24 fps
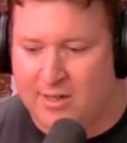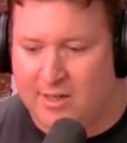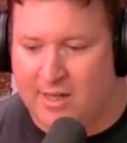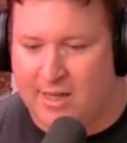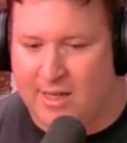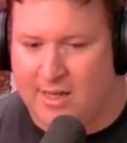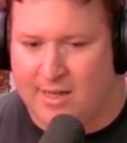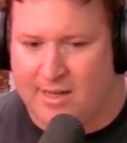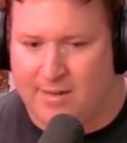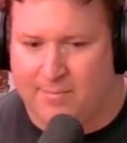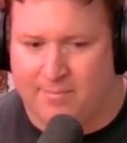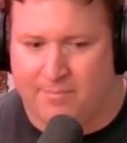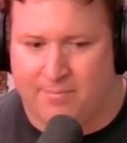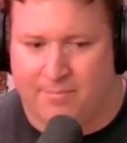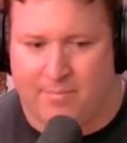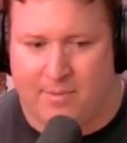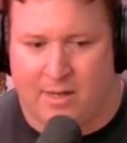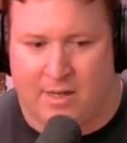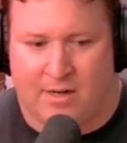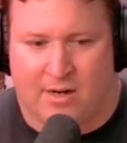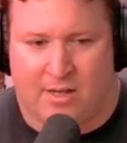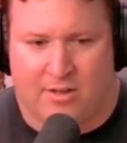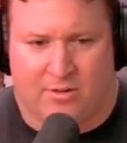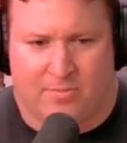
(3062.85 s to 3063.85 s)

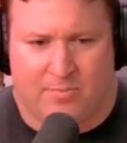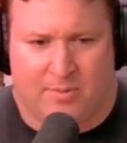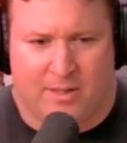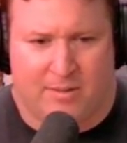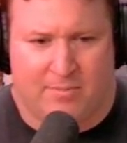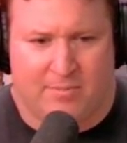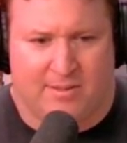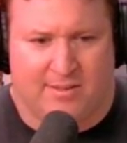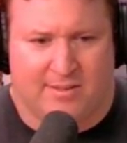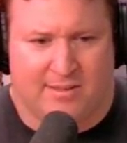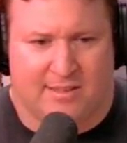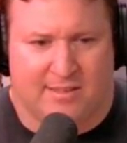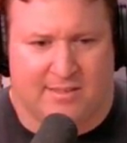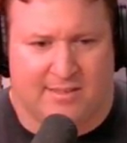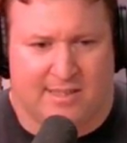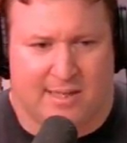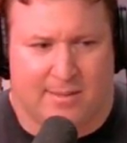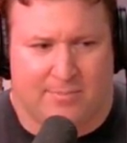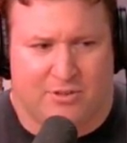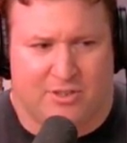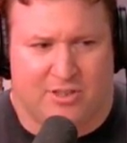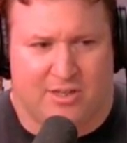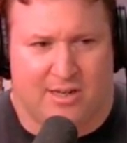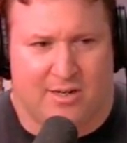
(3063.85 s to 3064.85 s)
Another big
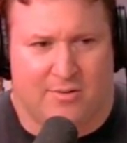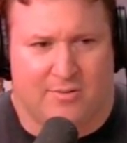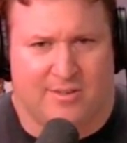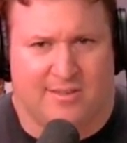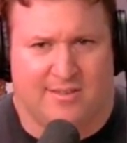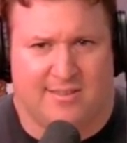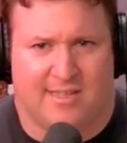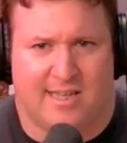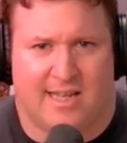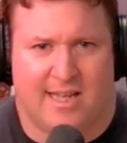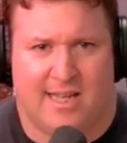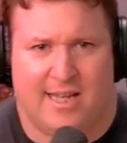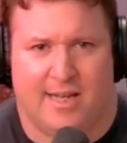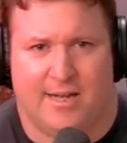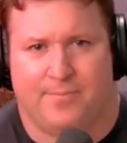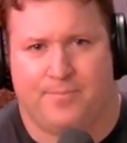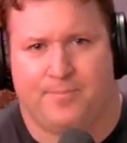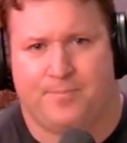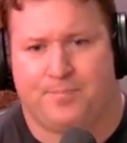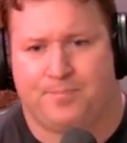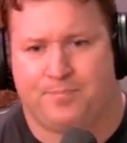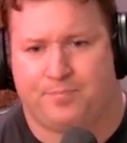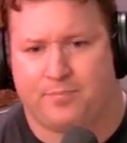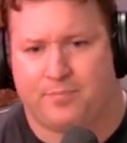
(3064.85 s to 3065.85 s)
misconception I would say
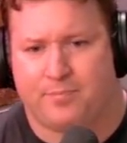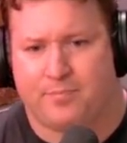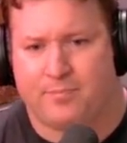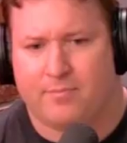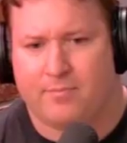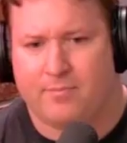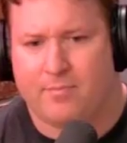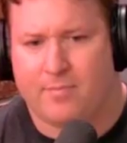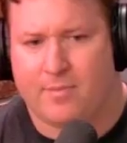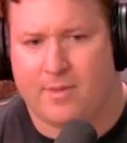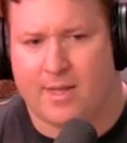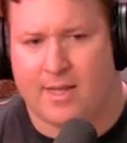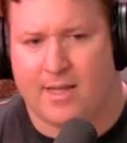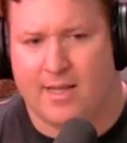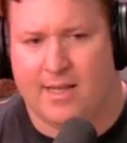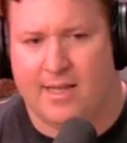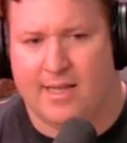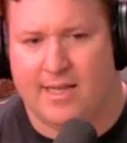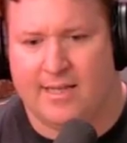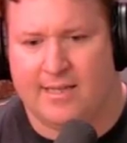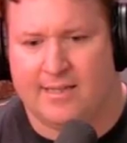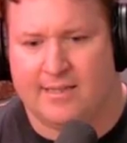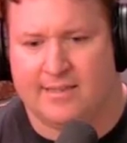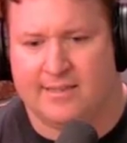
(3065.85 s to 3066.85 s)

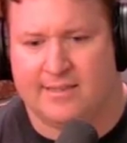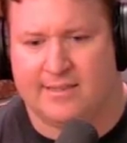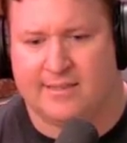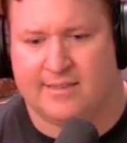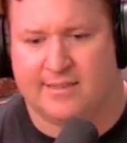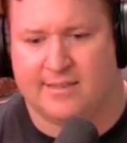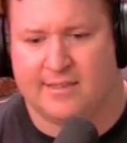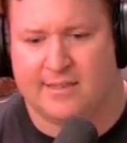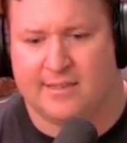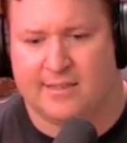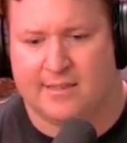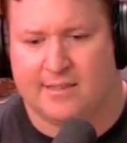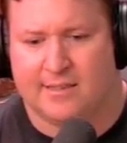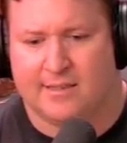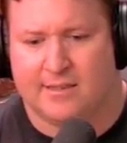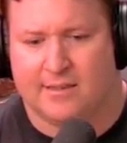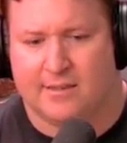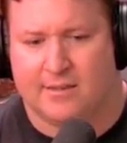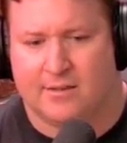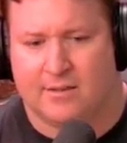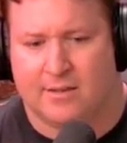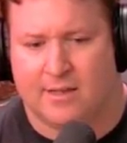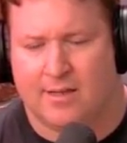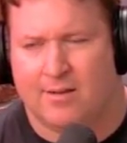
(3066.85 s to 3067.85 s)
is,
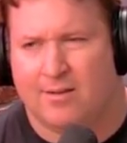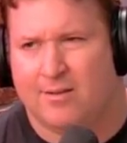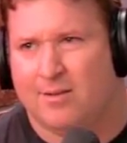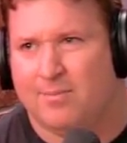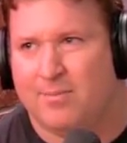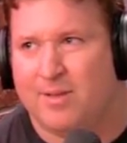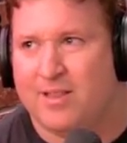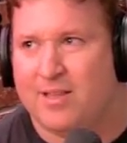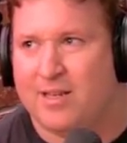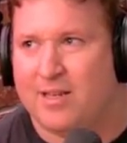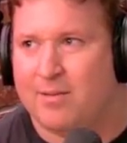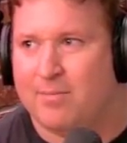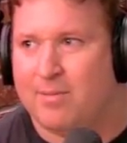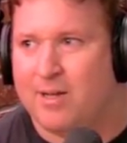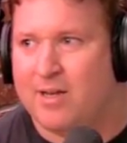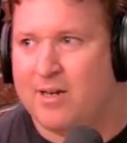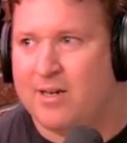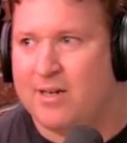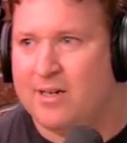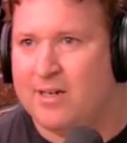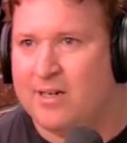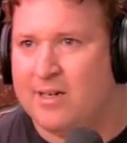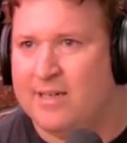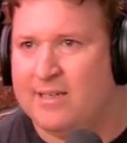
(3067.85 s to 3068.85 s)
well, let me think about
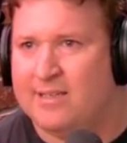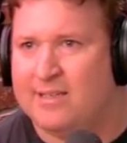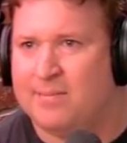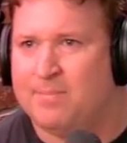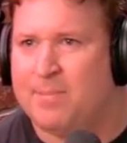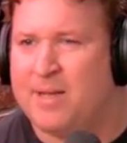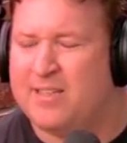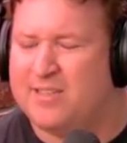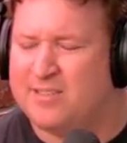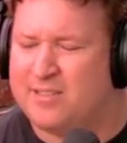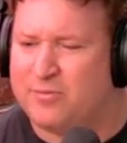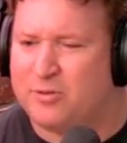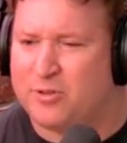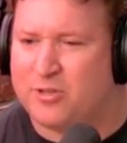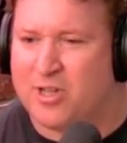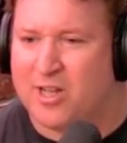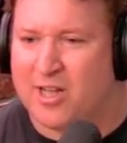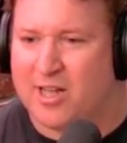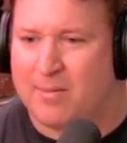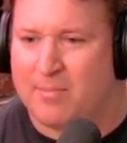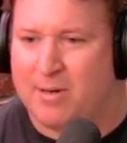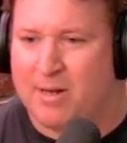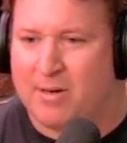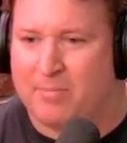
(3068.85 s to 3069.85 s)
it. It depends if we're
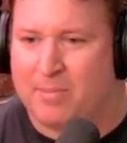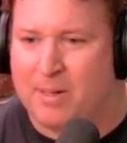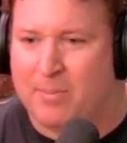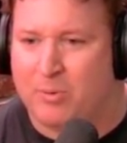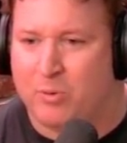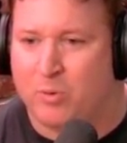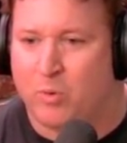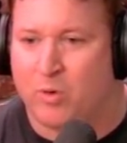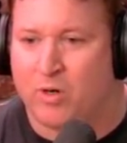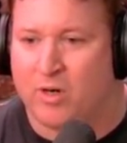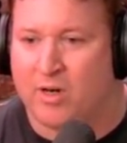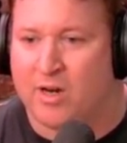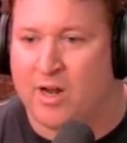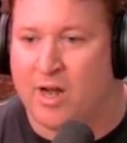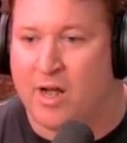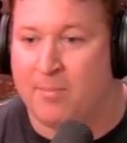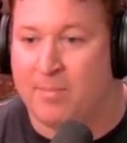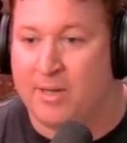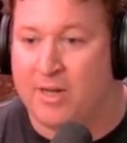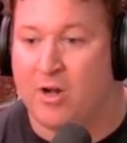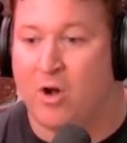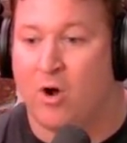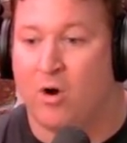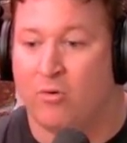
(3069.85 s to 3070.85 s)
talking about people who are
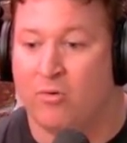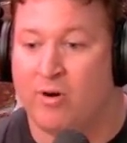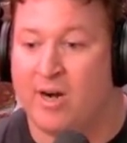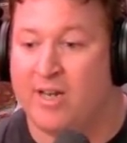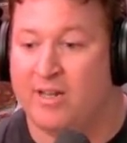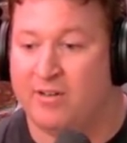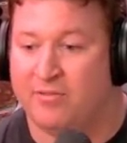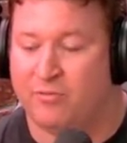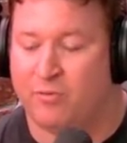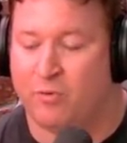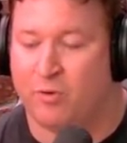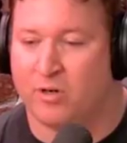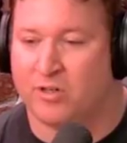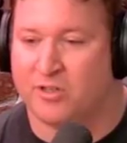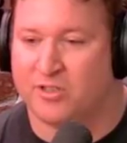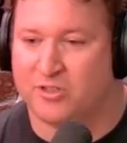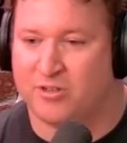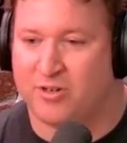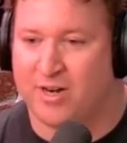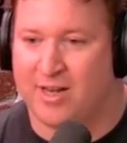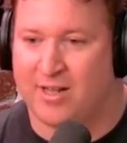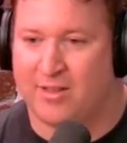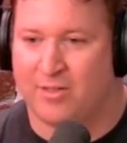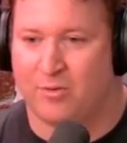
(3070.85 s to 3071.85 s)
coming already for
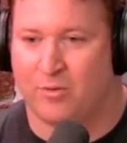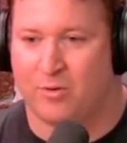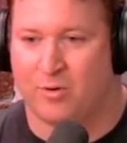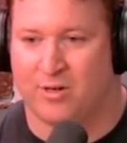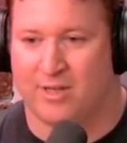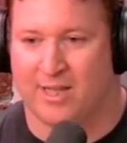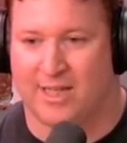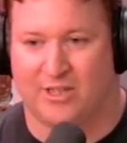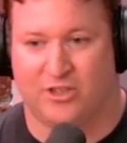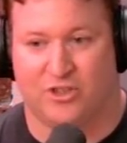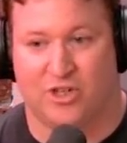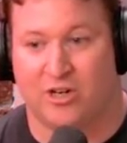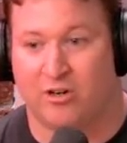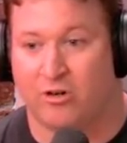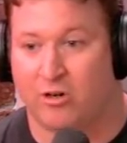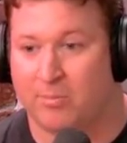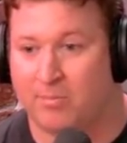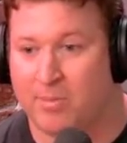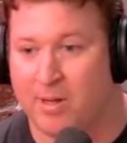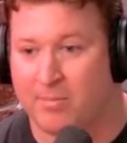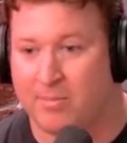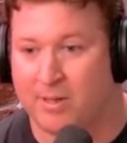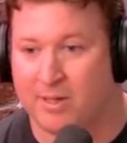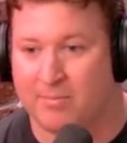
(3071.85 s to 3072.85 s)
strength or like general
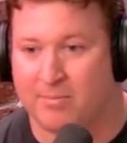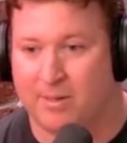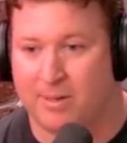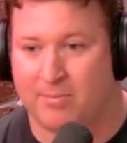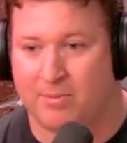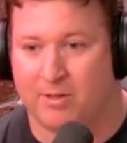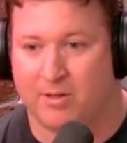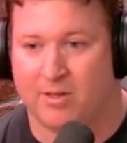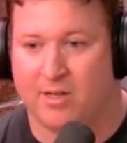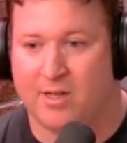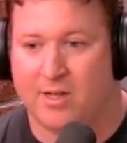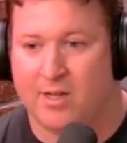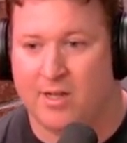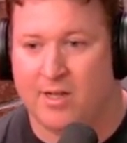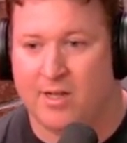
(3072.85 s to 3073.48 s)
public people.